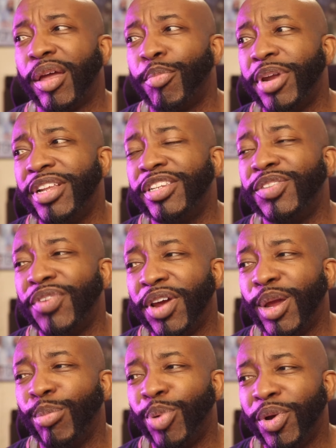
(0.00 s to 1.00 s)
But it is
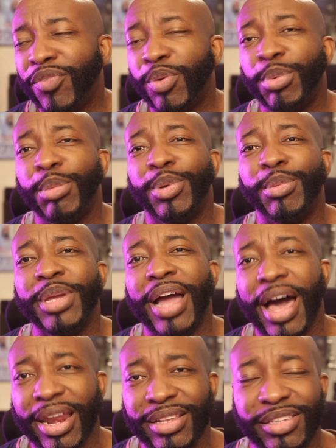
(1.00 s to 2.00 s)
very important for people to be
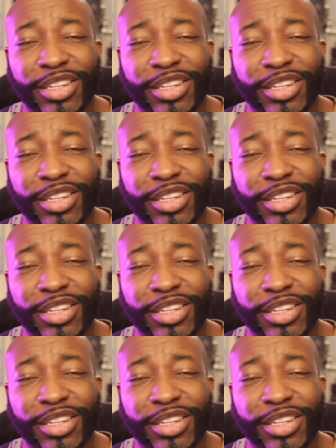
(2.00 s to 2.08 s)
honest.